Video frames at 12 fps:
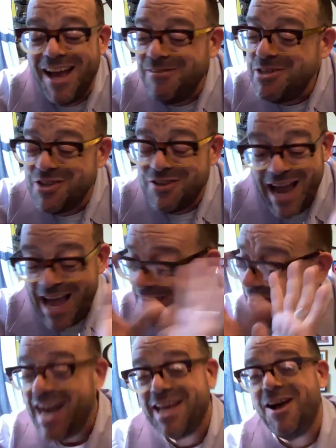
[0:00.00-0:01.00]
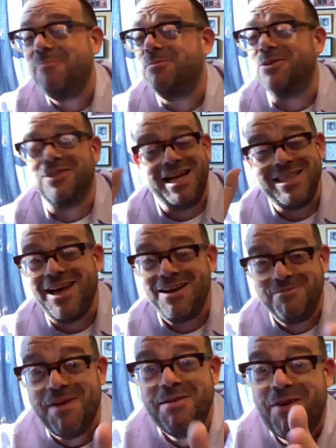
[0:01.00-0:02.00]
I was trying. I got a couple.
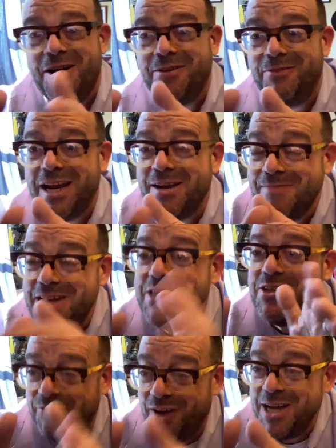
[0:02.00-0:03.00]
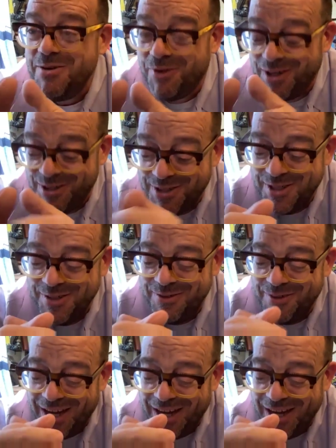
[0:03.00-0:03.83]
I might want to recommend you find one or two.